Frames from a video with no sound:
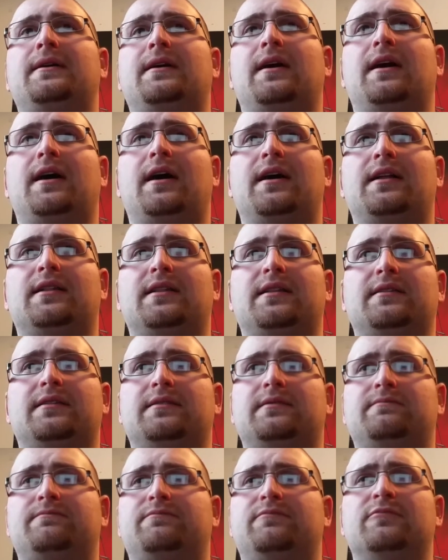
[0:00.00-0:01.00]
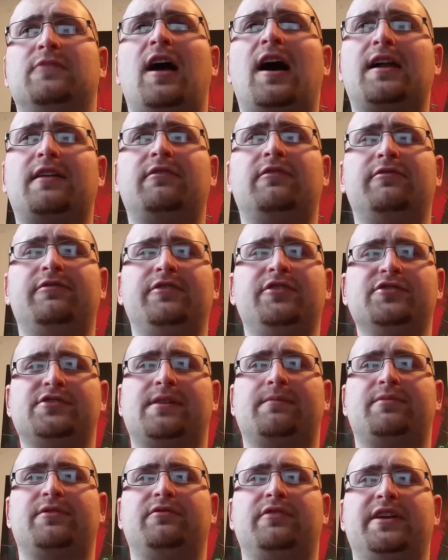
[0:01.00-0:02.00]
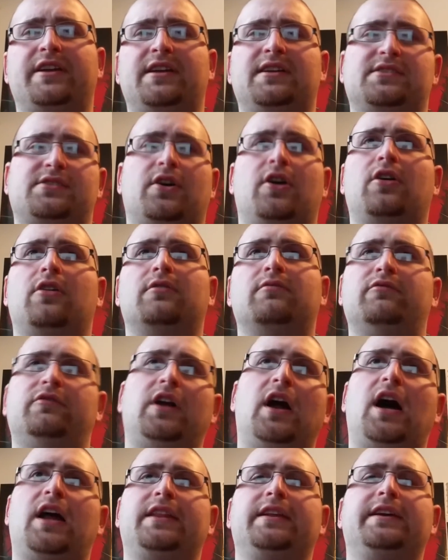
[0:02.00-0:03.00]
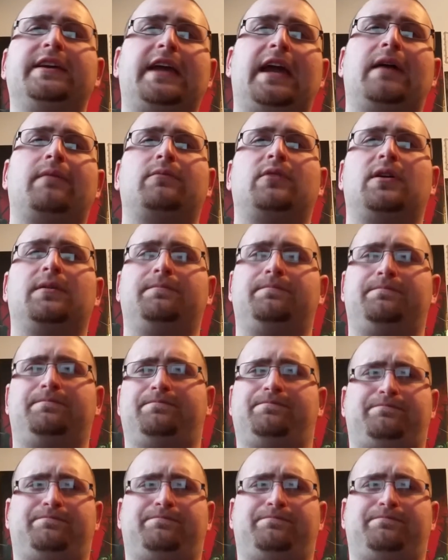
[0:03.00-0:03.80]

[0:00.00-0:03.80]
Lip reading: A lot of reviews I've been reading is, oh god, the camera